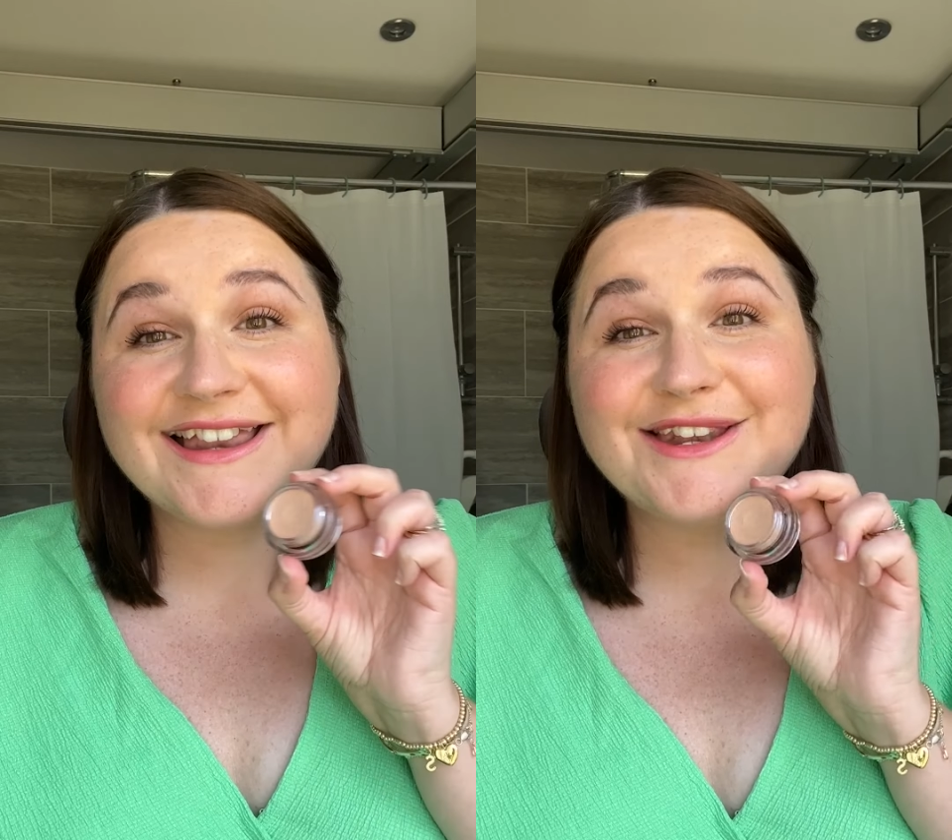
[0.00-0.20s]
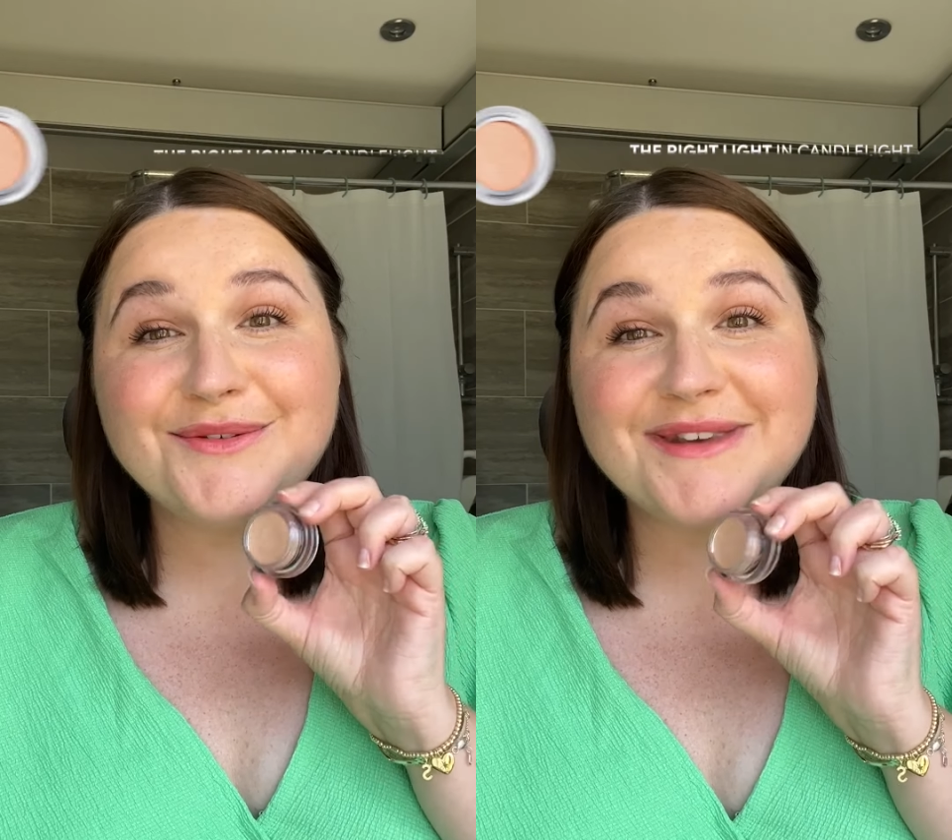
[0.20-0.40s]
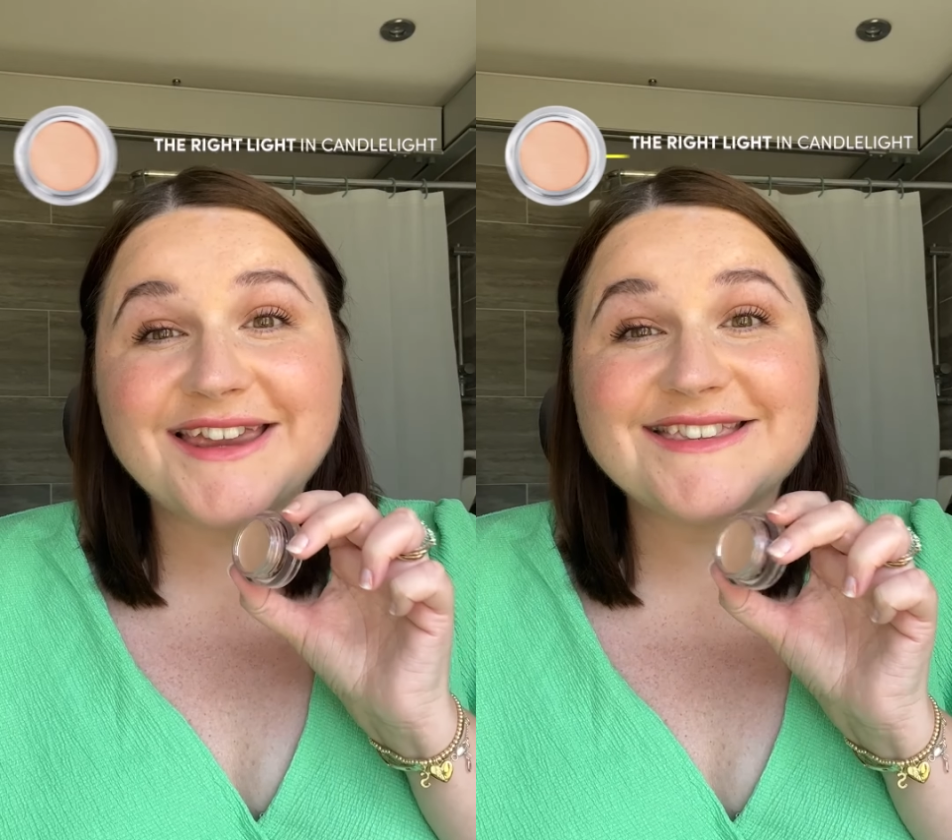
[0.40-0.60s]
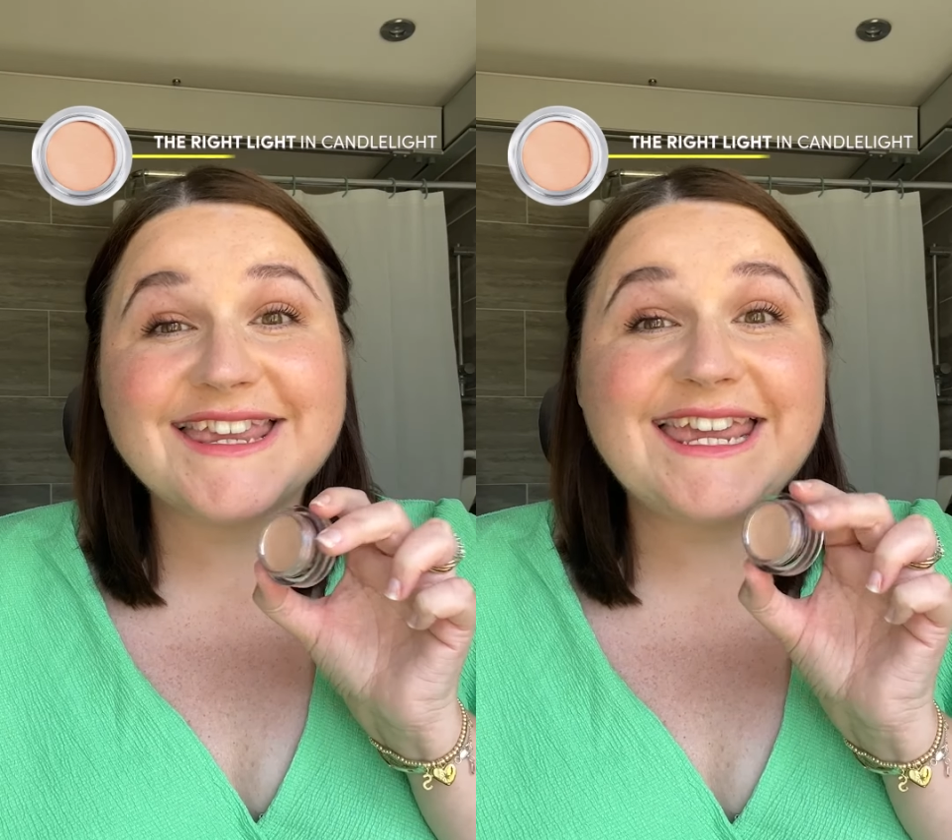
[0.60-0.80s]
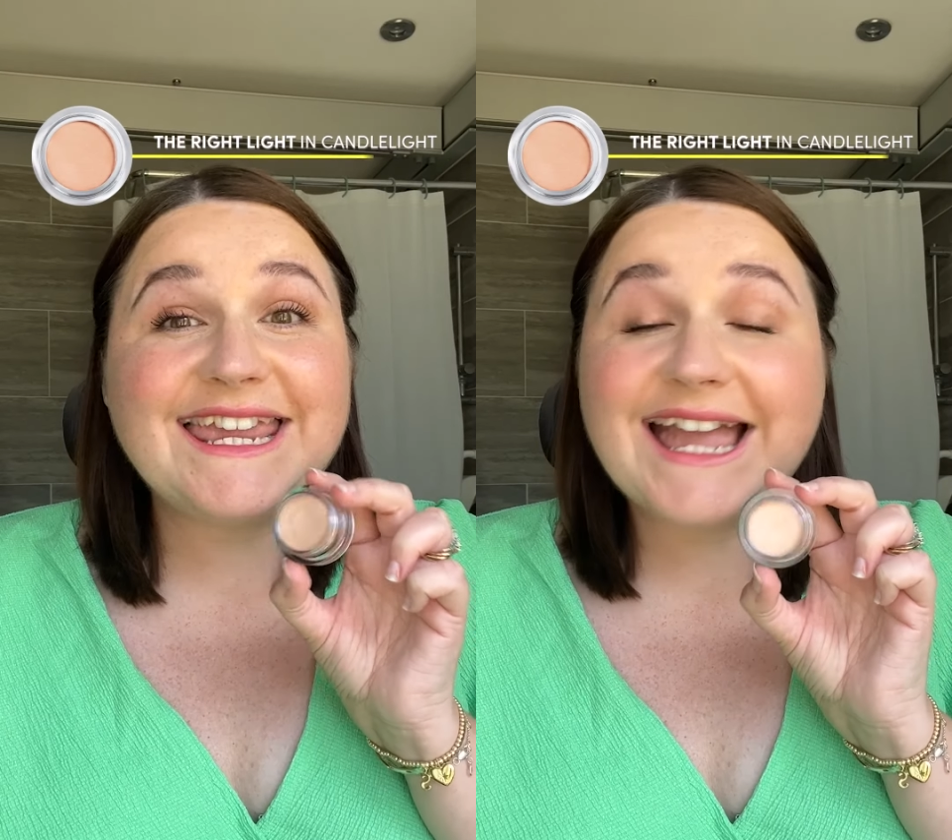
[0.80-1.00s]
Illuminator
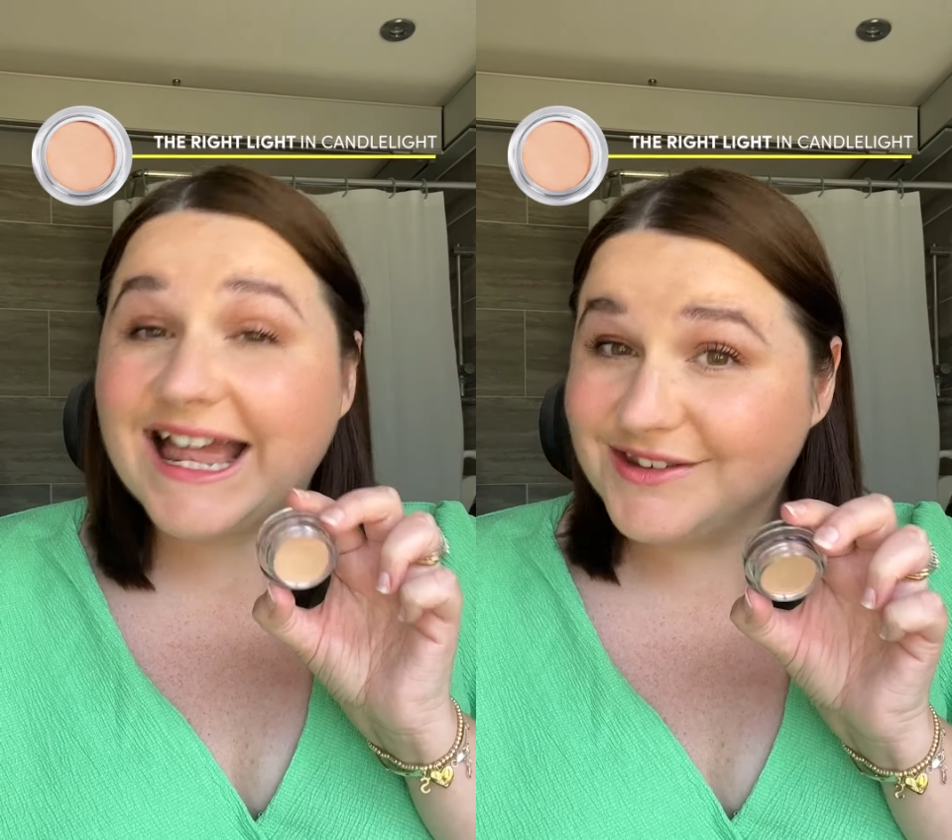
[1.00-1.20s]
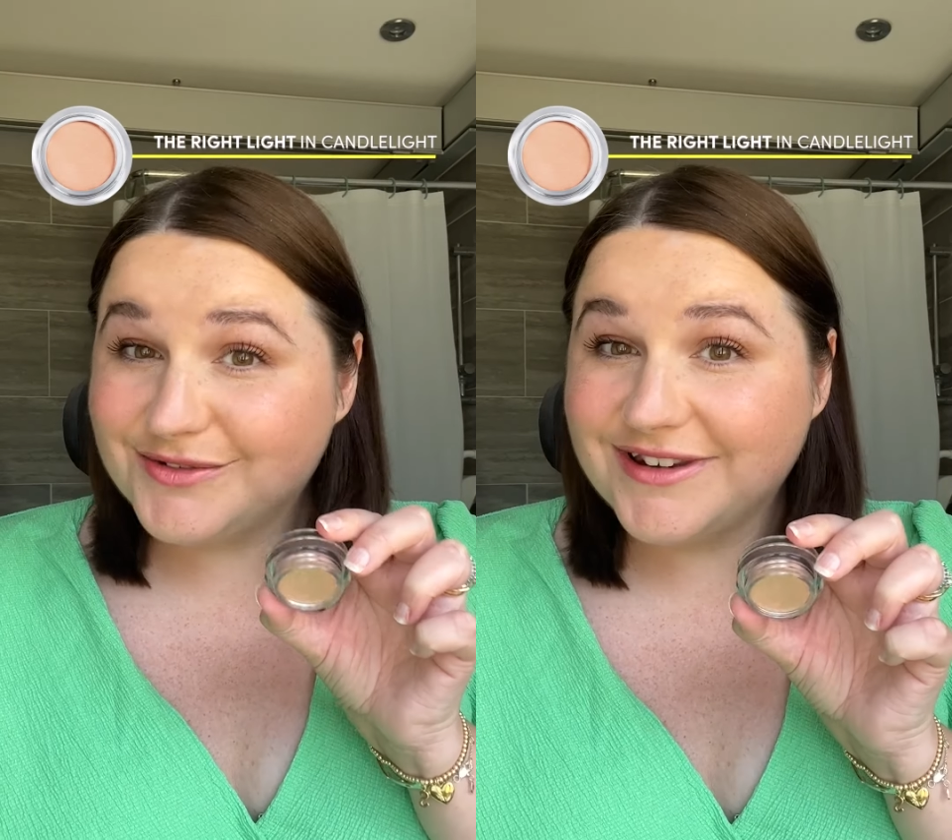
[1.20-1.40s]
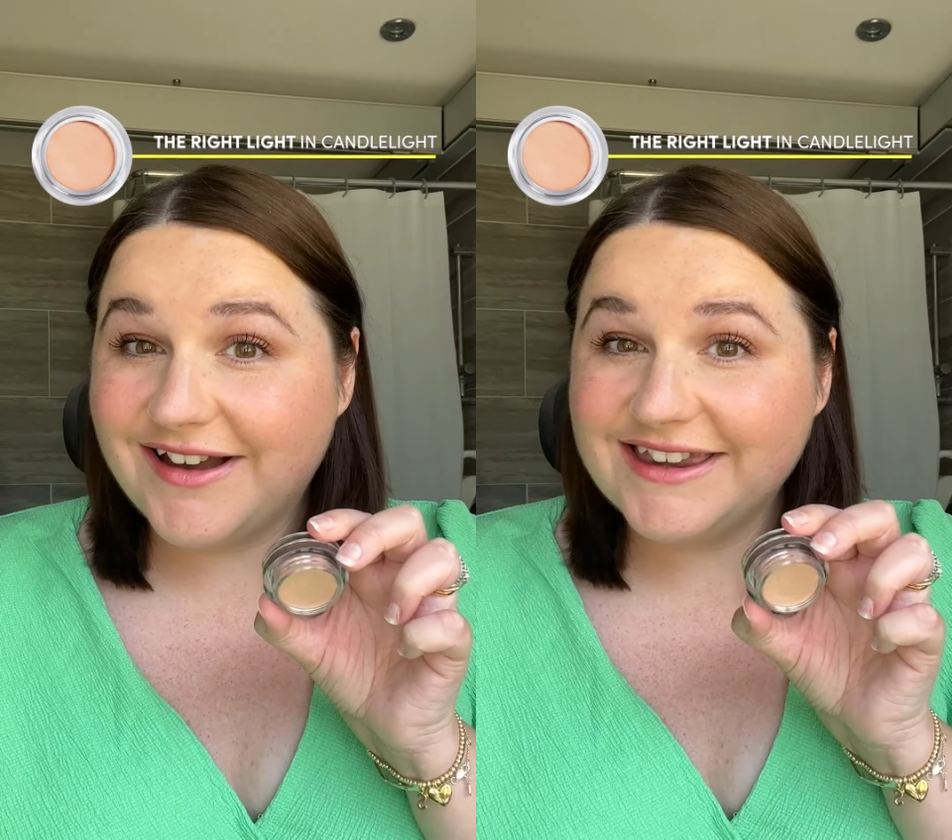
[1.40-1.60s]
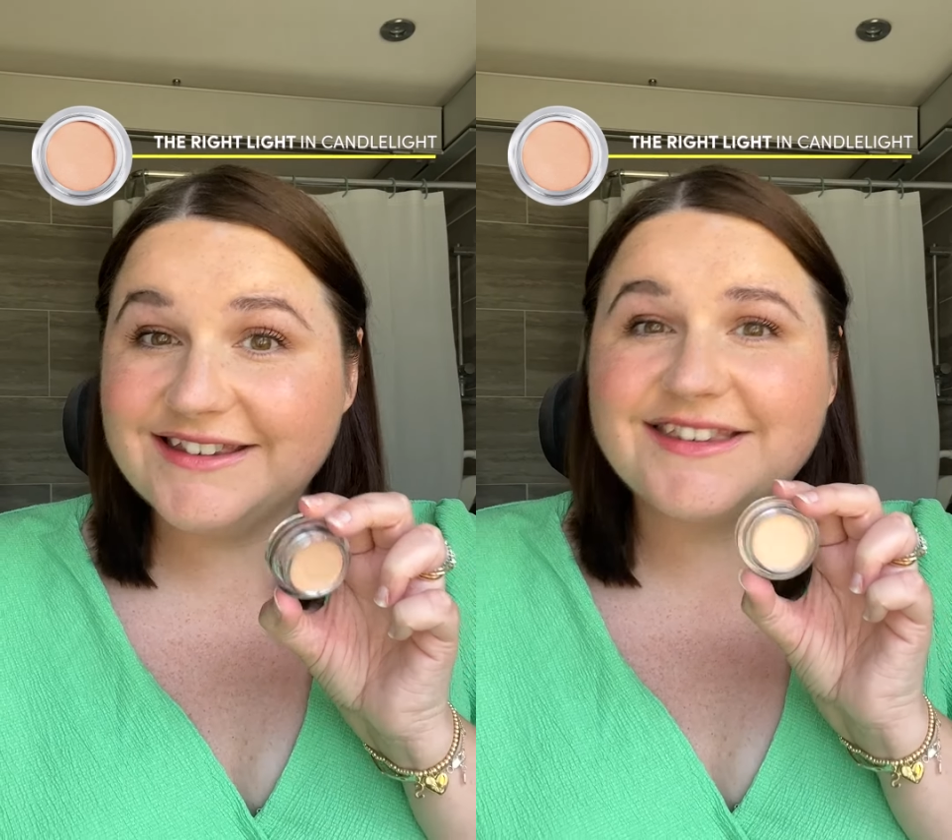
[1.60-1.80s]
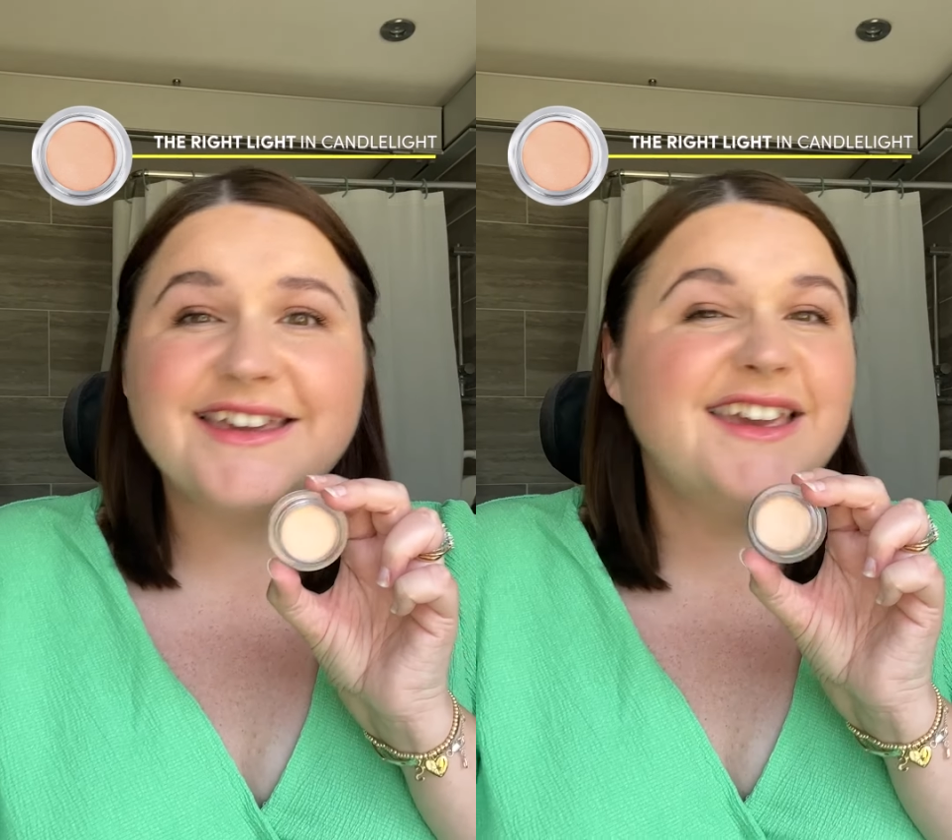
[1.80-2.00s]
in Candlelight